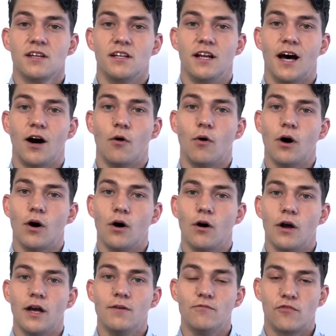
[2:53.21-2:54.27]
Now,
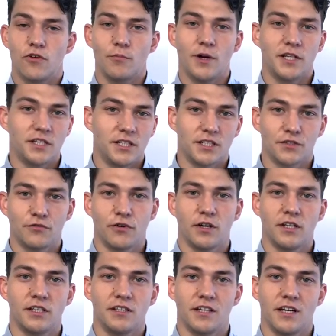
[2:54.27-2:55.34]
inflammation is a
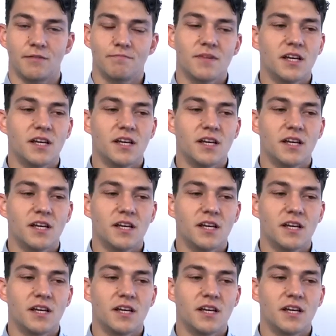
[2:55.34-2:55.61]
funny thing.